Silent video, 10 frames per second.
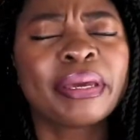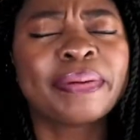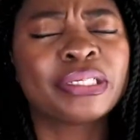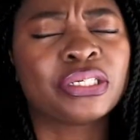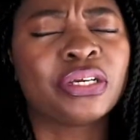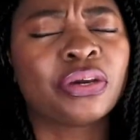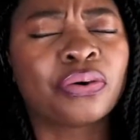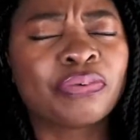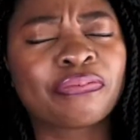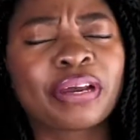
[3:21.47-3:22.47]
Maybe it shouldn't go
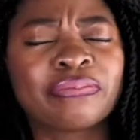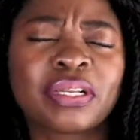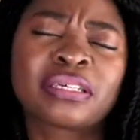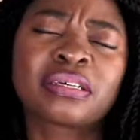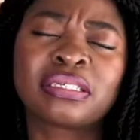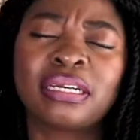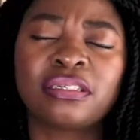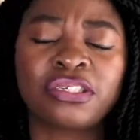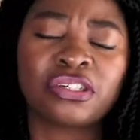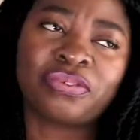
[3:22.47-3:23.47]
over $5 because then
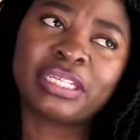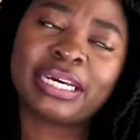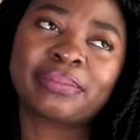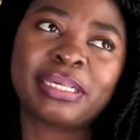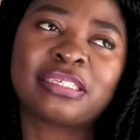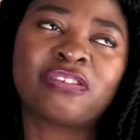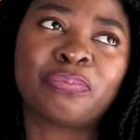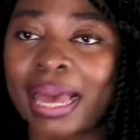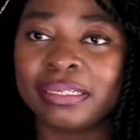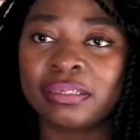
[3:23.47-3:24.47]
it's just really
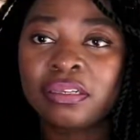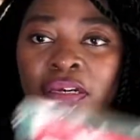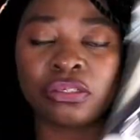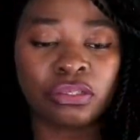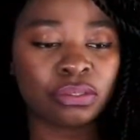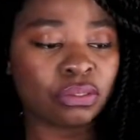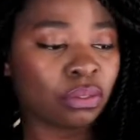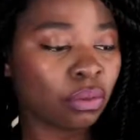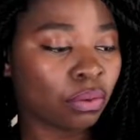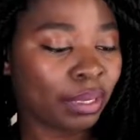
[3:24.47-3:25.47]
expensive. I did not use
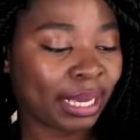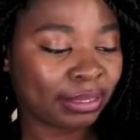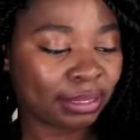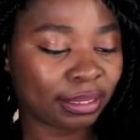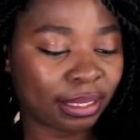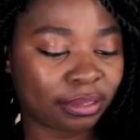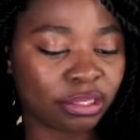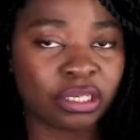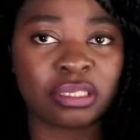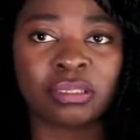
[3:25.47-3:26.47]
the whole 18
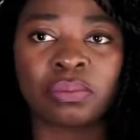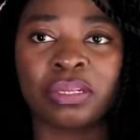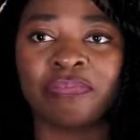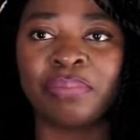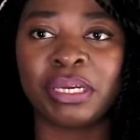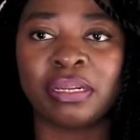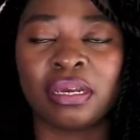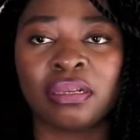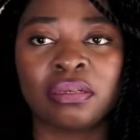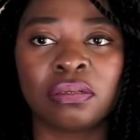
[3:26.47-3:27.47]
inches. It would have been
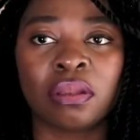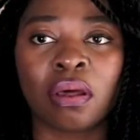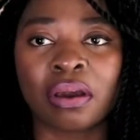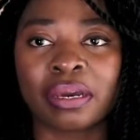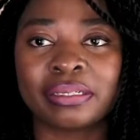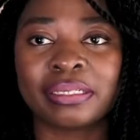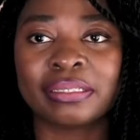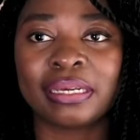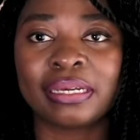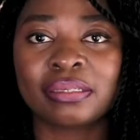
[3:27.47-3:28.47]
a little longer
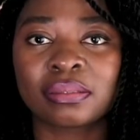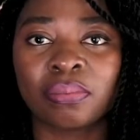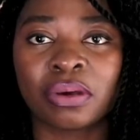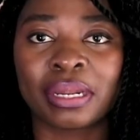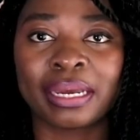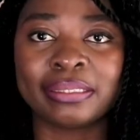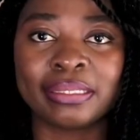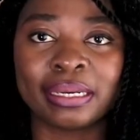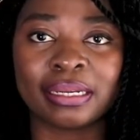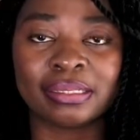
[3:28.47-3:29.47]
than this. What I
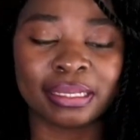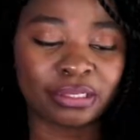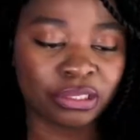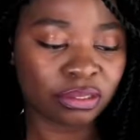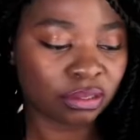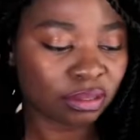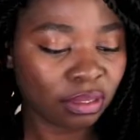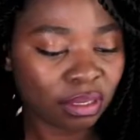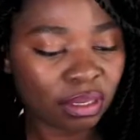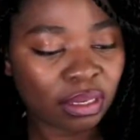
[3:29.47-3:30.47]
did is I just
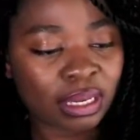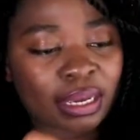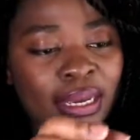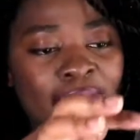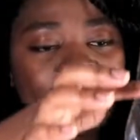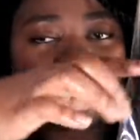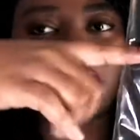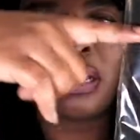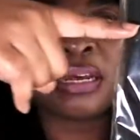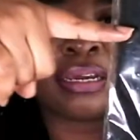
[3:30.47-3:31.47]
kind of
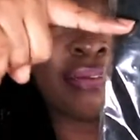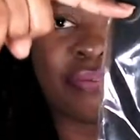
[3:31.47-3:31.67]
cut it